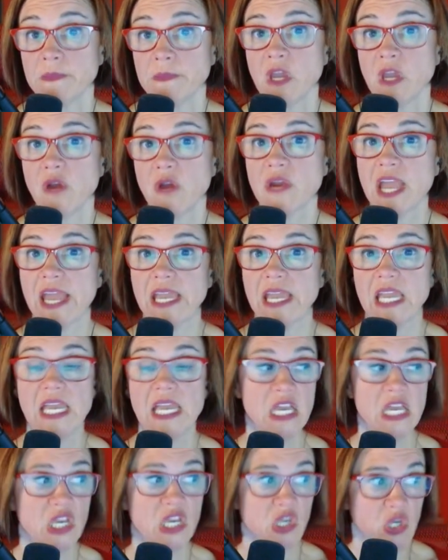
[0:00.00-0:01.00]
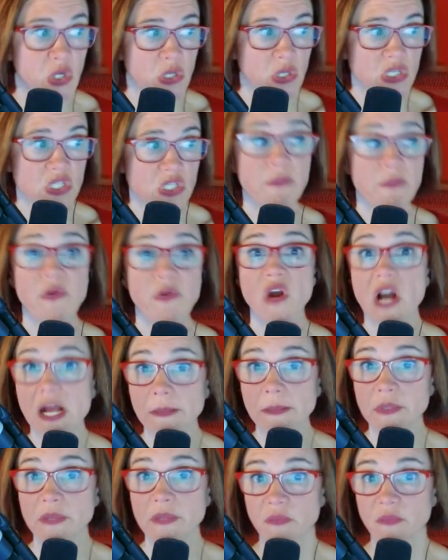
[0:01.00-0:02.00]
Okay. Here's the
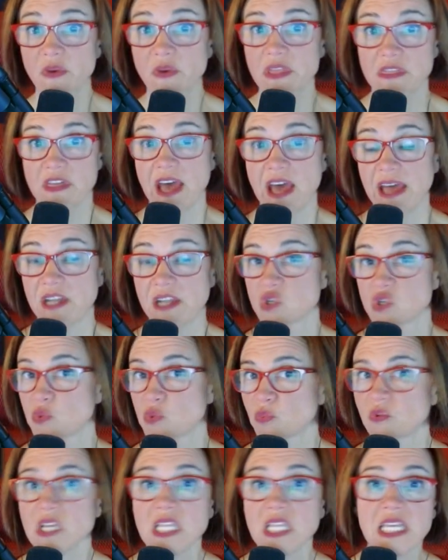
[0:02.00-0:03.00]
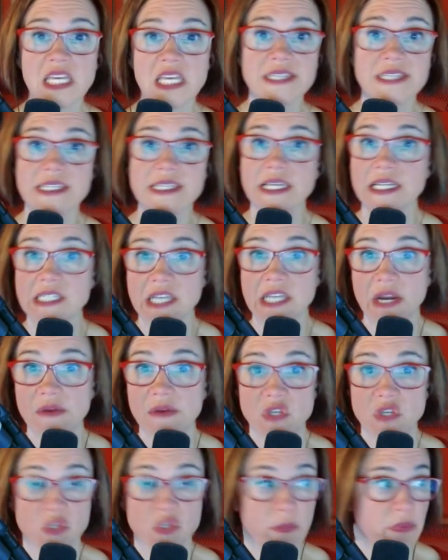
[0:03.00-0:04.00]
problem with that. It's really easy to tear
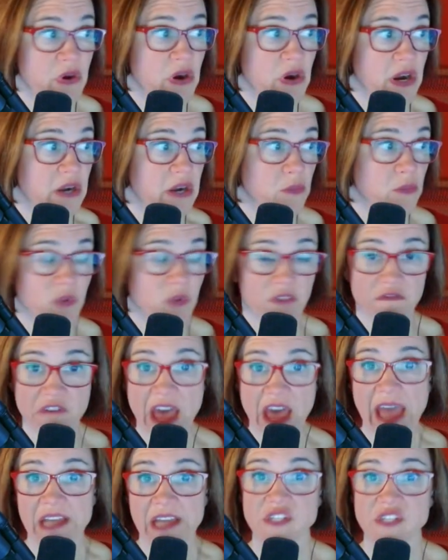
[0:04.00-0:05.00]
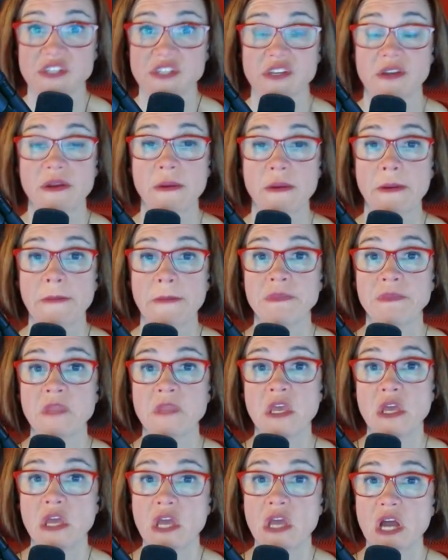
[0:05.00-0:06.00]
this apart with facts.
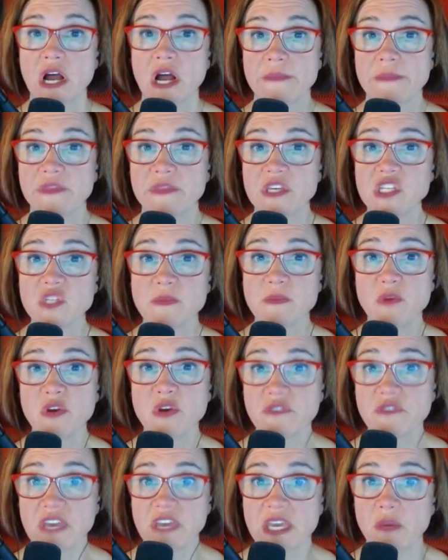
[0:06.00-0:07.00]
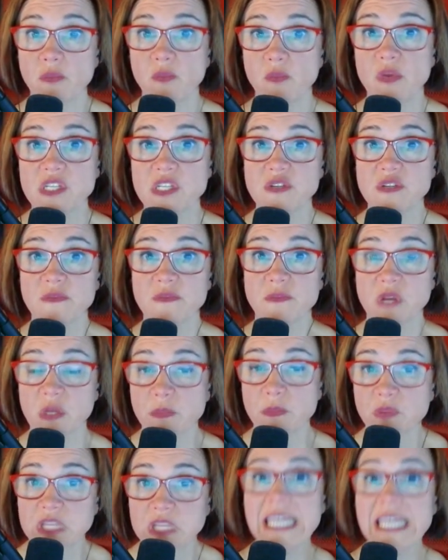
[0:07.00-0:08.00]
This movie was
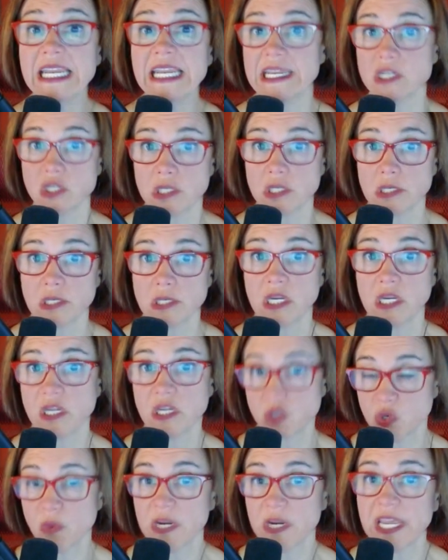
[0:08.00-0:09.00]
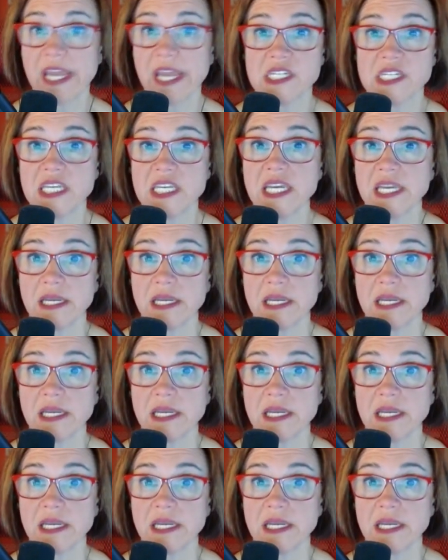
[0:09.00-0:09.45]
completed in 2018.